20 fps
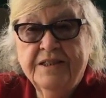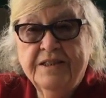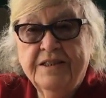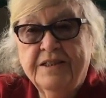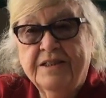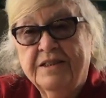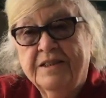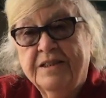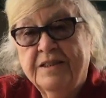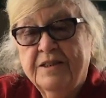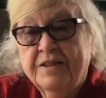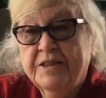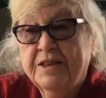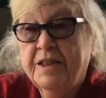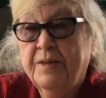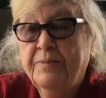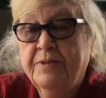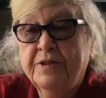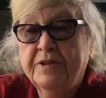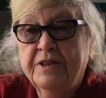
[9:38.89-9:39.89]
and
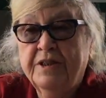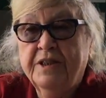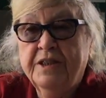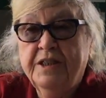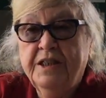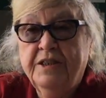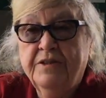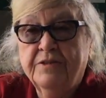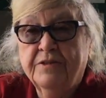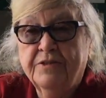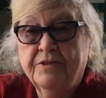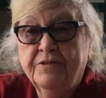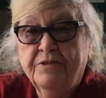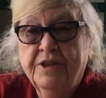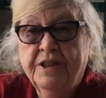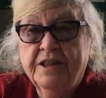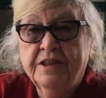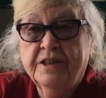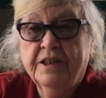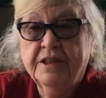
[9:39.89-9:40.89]
some was
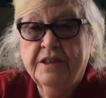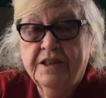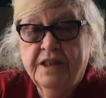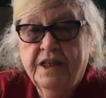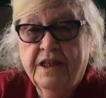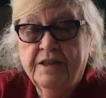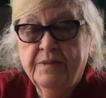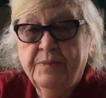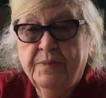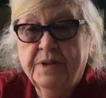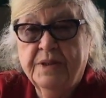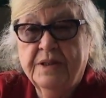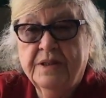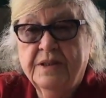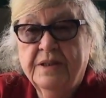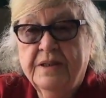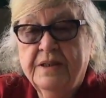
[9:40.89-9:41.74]
1903 and like that, but